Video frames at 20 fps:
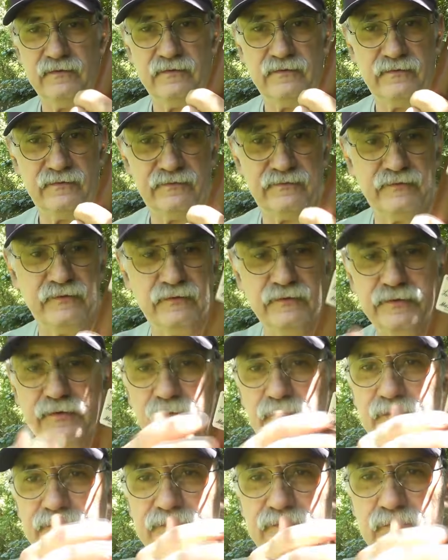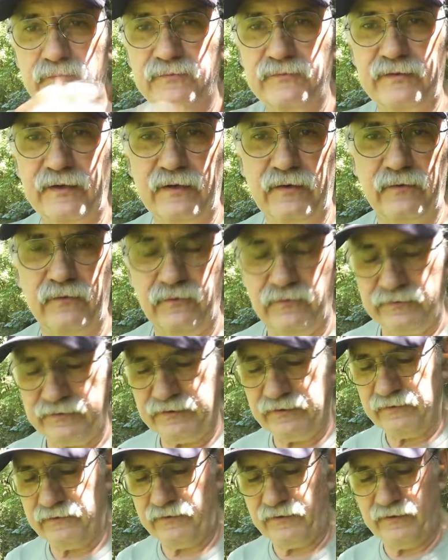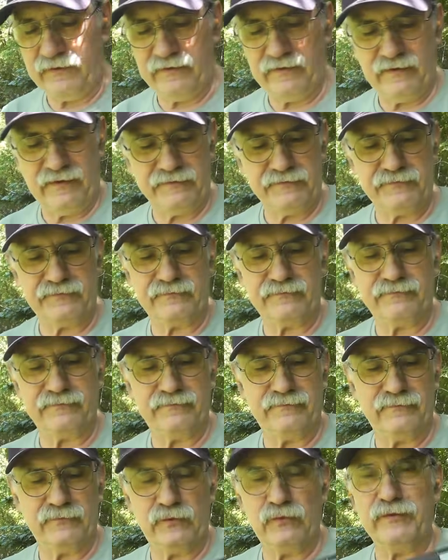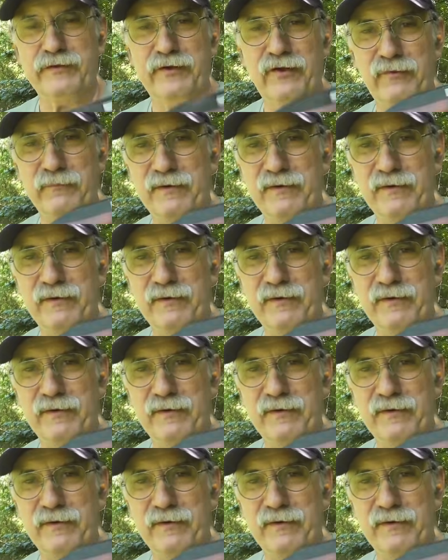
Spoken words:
Still the original sticker on there, and I just couldn't help